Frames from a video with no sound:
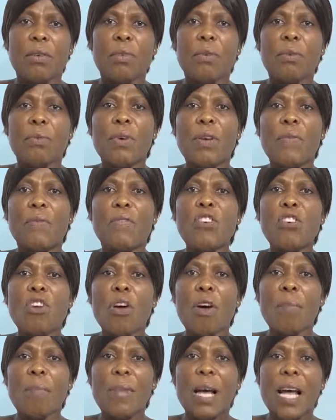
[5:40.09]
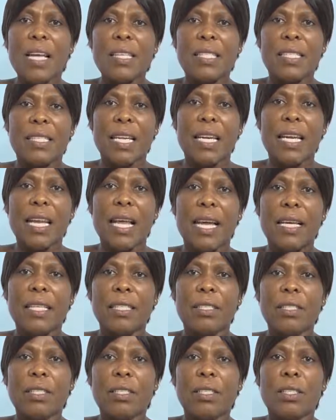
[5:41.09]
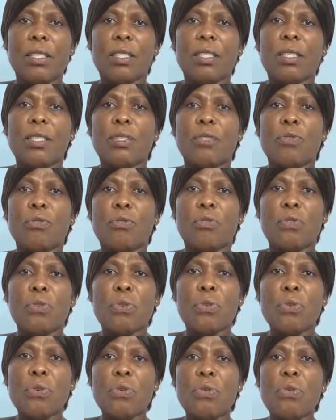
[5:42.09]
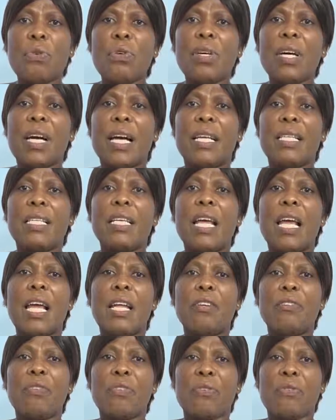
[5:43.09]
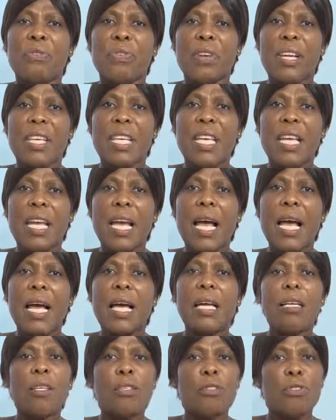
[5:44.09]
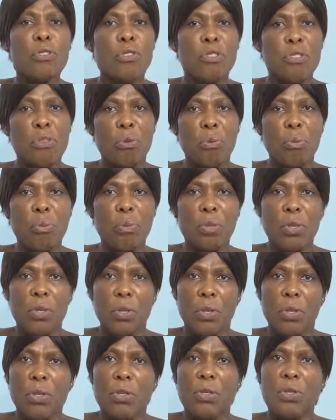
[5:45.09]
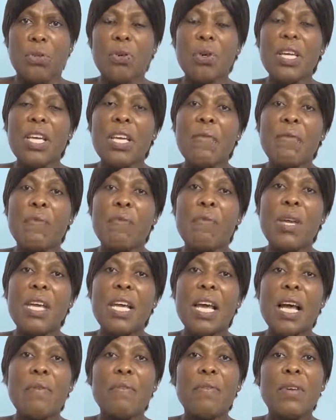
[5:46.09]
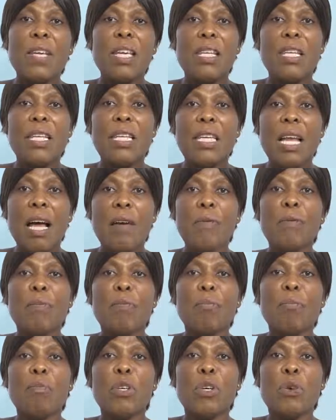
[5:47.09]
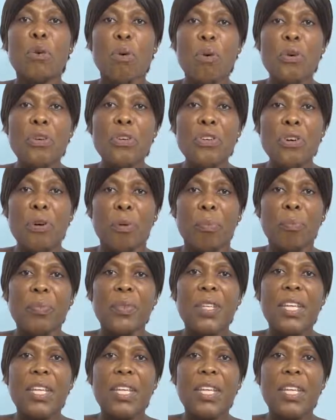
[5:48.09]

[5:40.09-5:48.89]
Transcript: with normal saline through an endotracheal tube. So if we have enough meconium